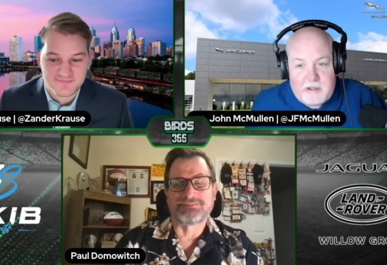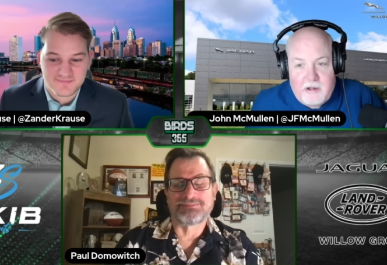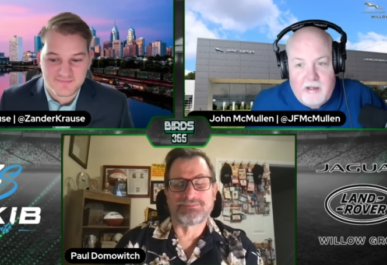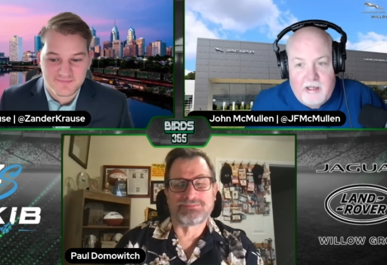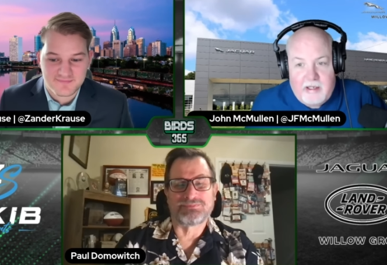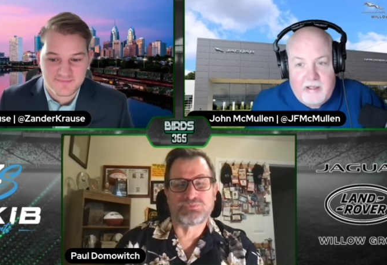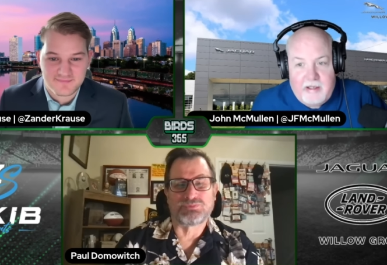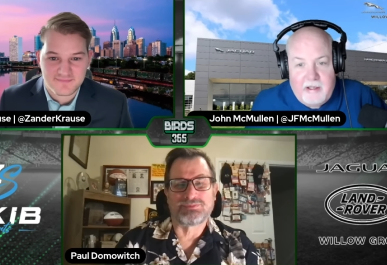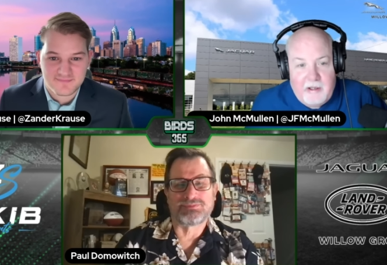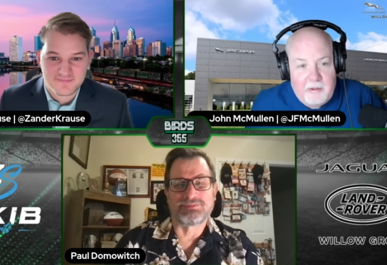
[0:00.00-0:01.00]
Speaker 1: trying to
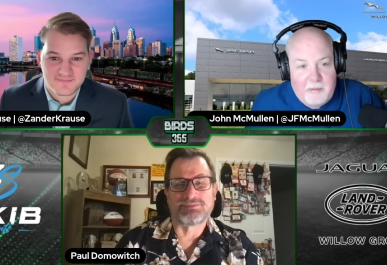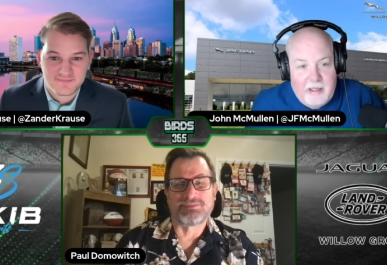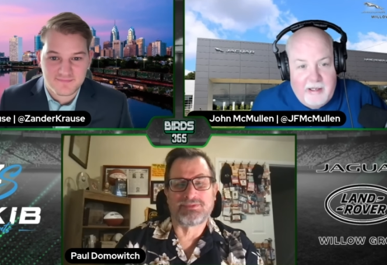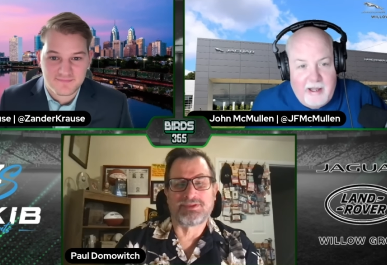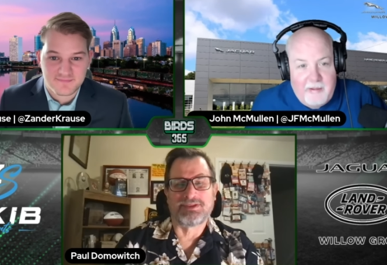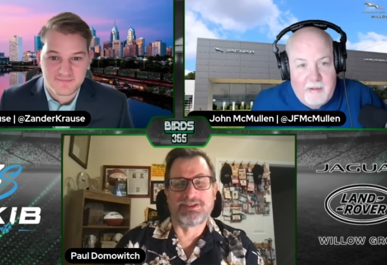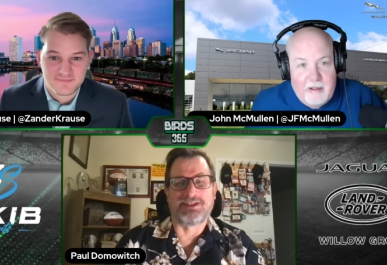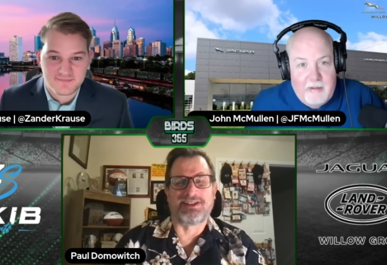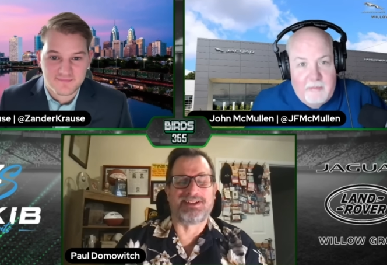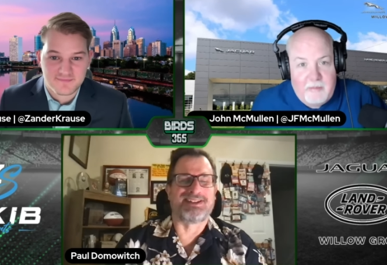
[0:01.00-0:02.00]
kill me I,
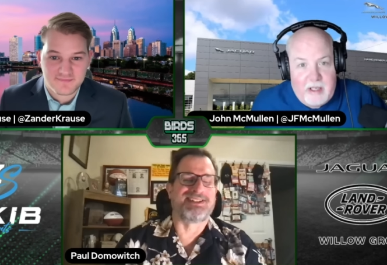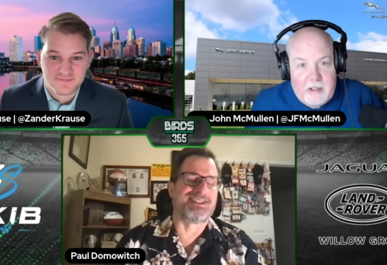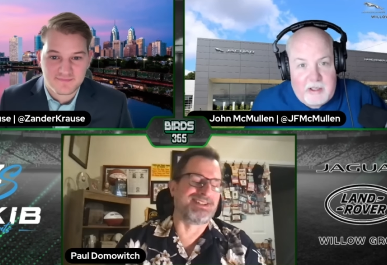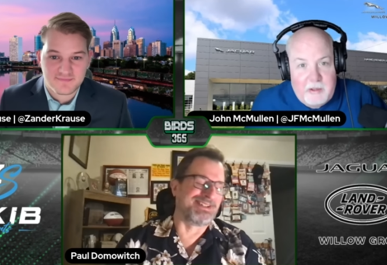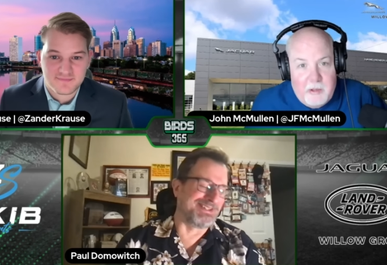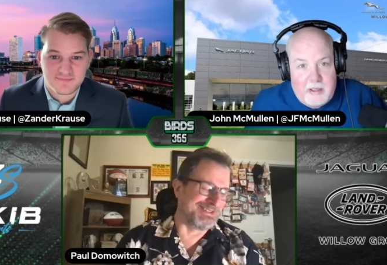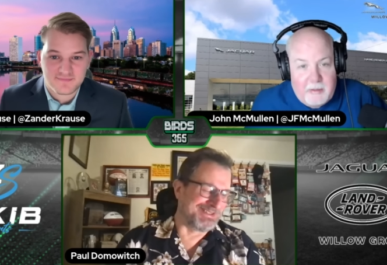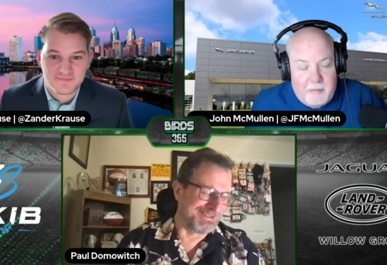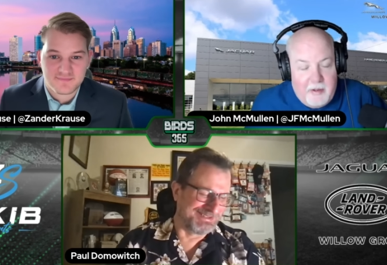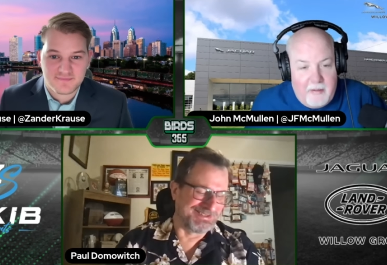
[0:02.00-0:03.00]
because he went
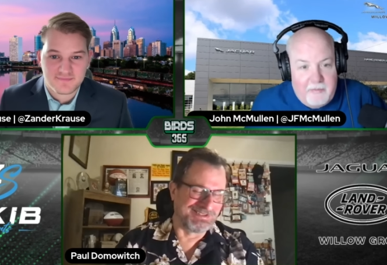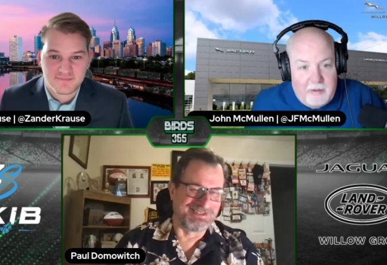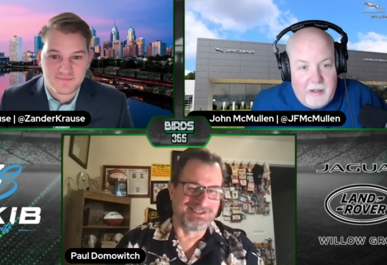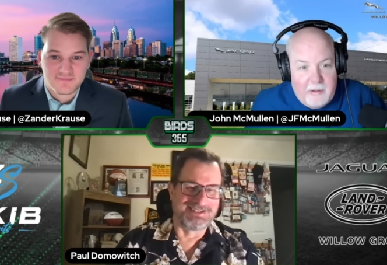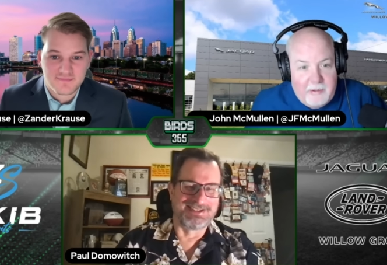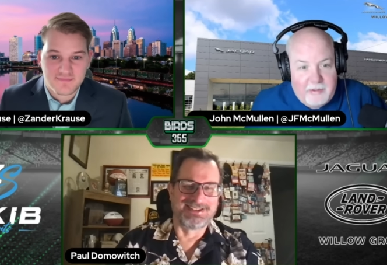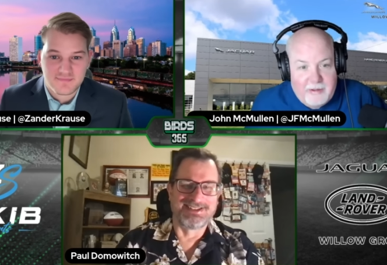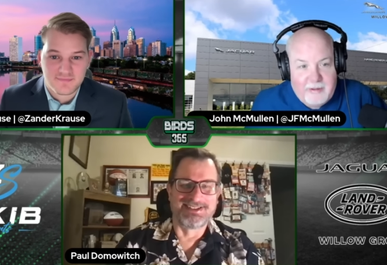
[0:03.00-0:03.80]
to Buffalo.